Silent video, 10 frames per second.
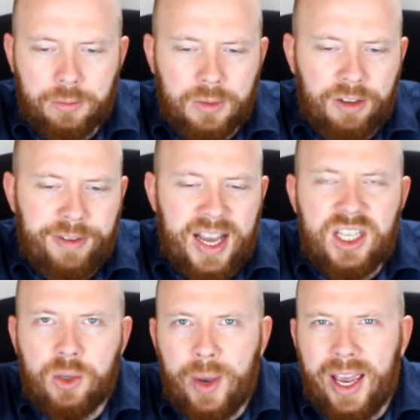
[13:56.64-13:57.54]

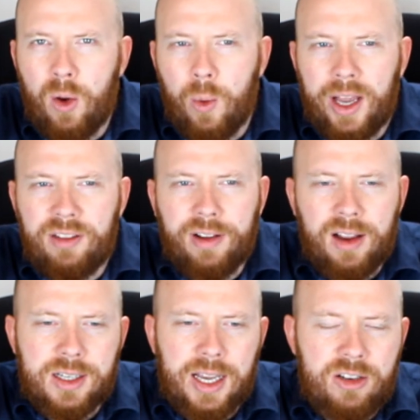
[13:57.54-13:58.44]
Fades away quite
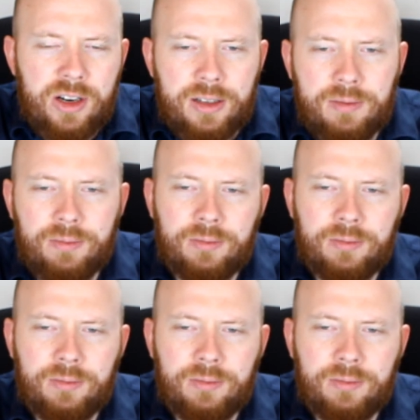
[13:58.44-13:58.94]
fast actually.